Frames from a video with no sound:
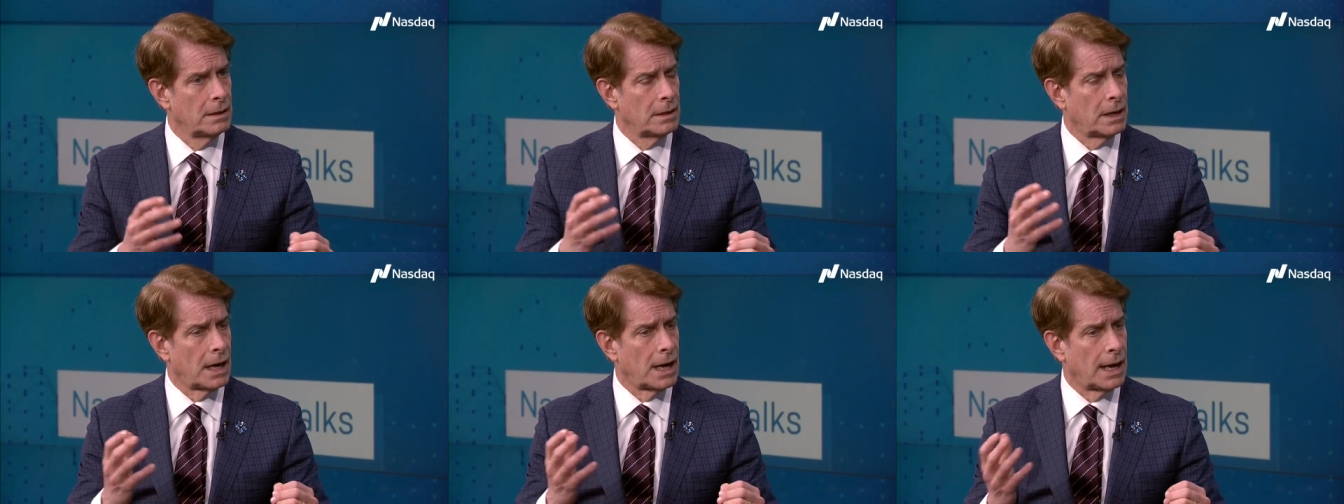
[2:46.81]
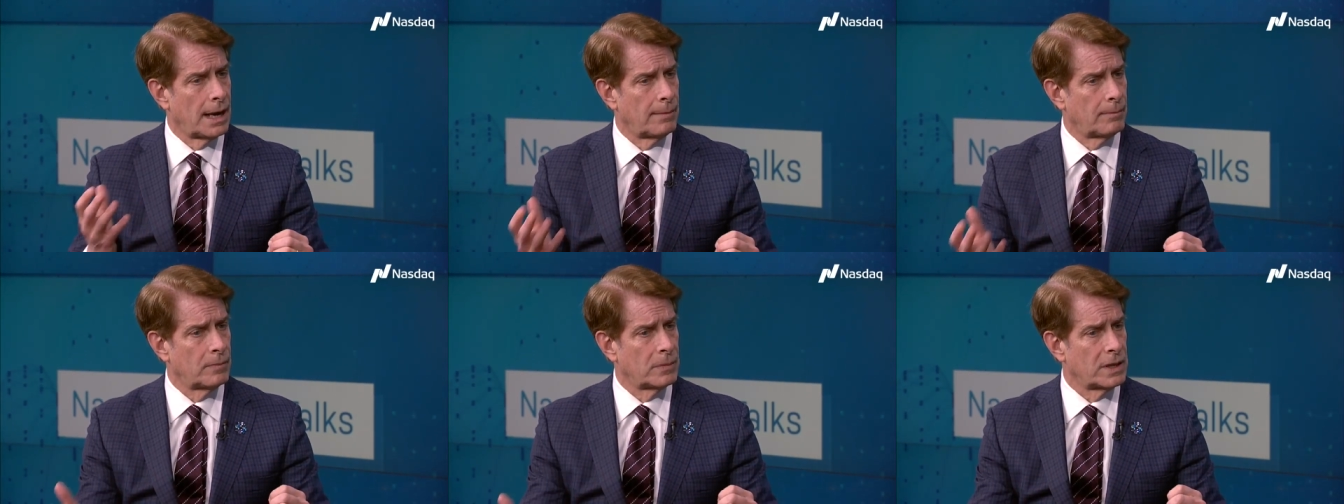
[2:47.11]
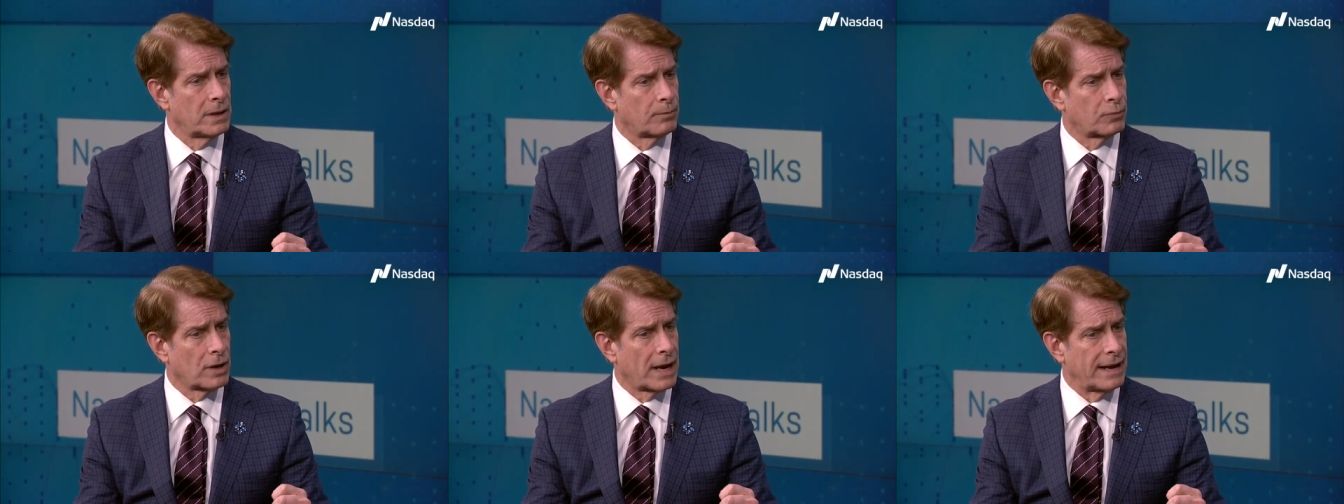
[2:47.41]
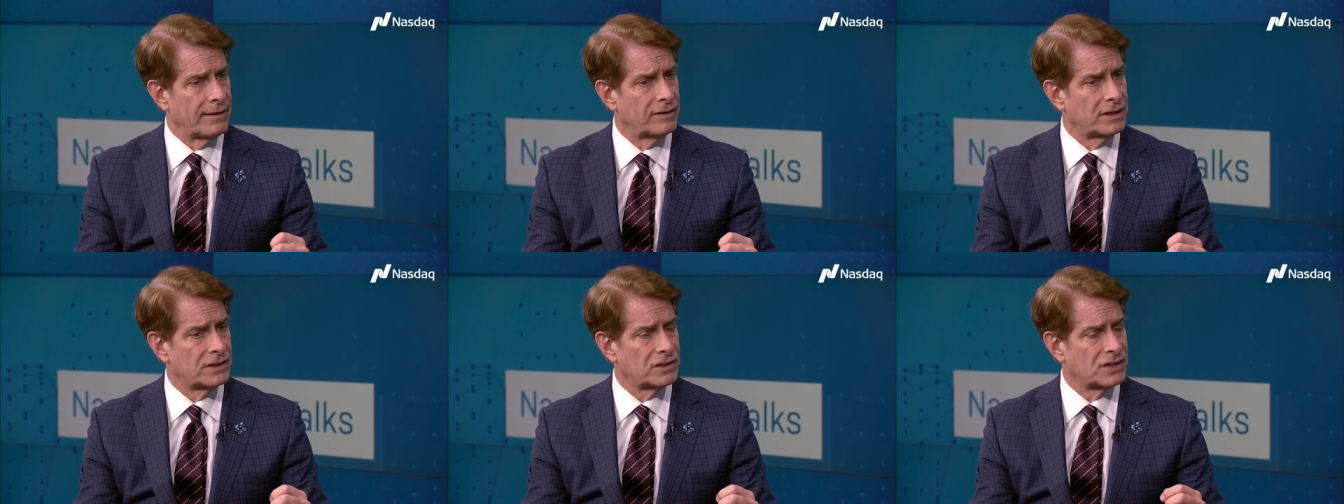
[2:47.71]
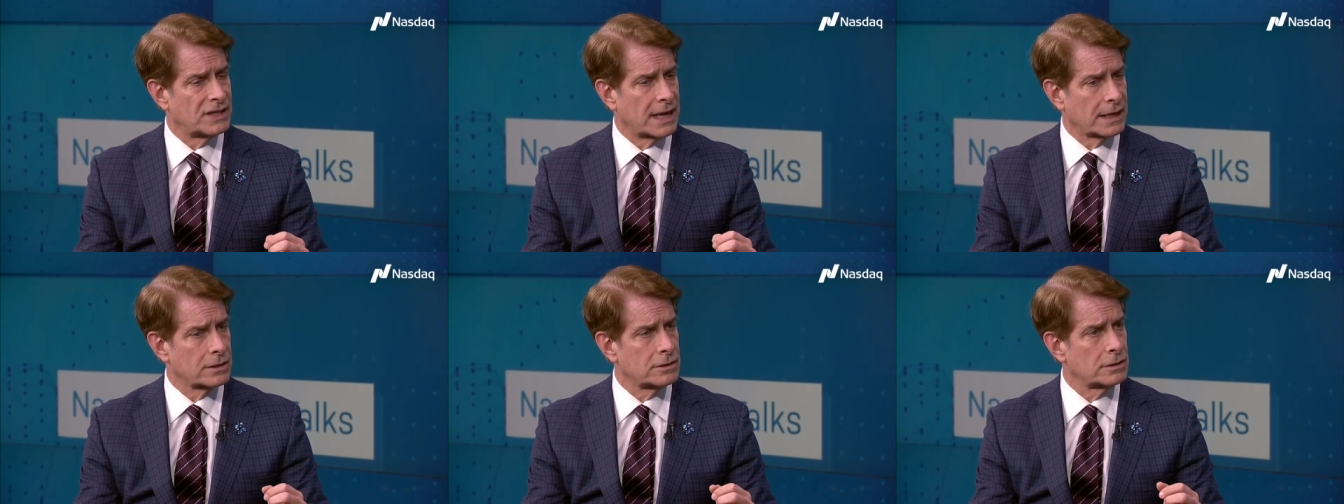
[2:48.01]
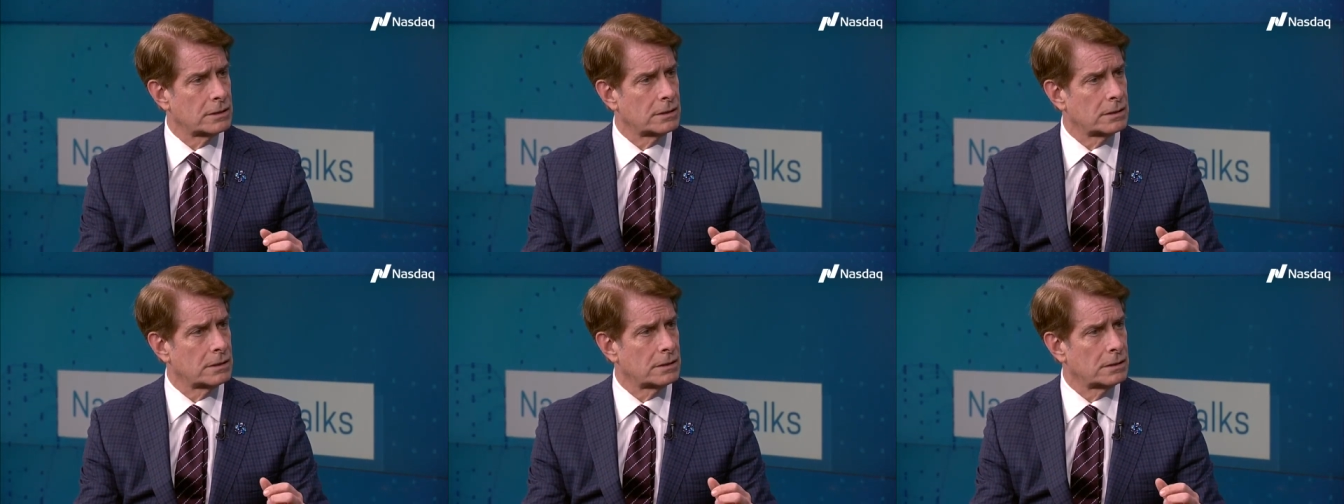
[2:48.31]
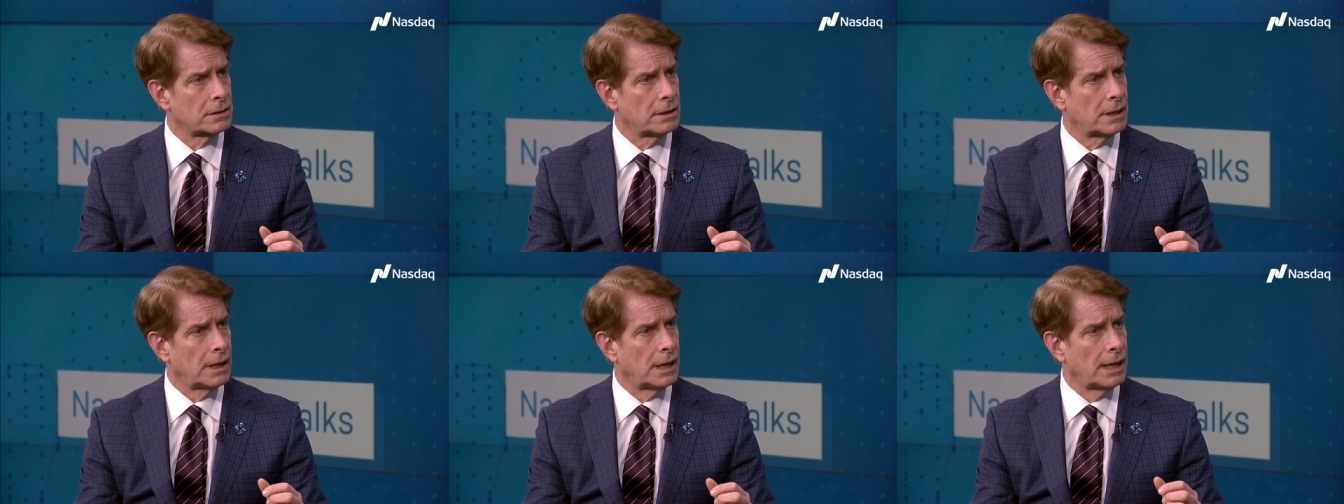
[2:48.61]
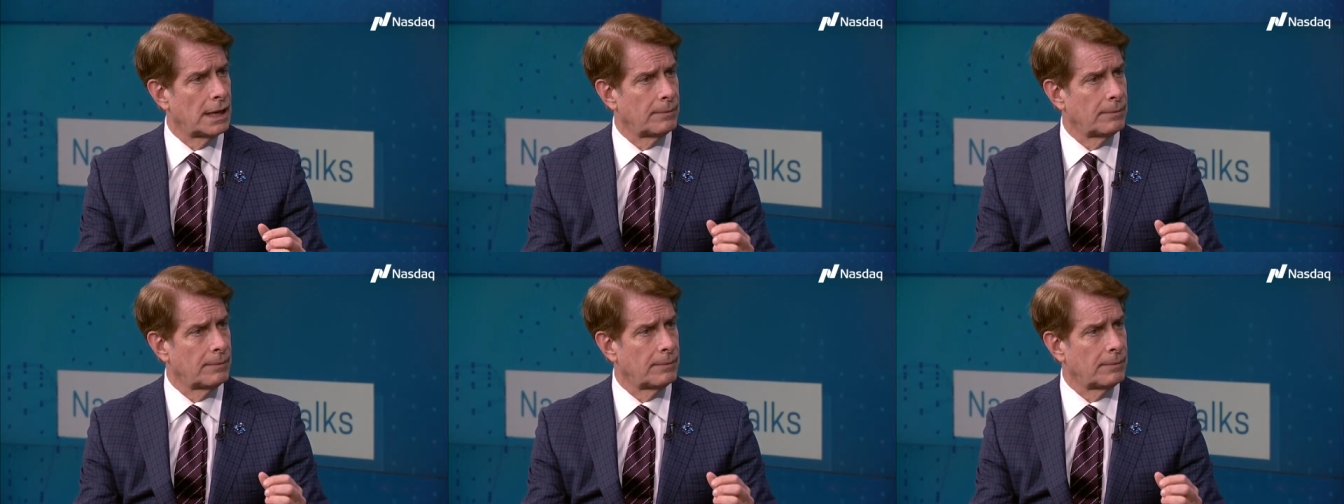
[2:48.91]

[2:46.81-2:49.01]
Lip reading: the private sector,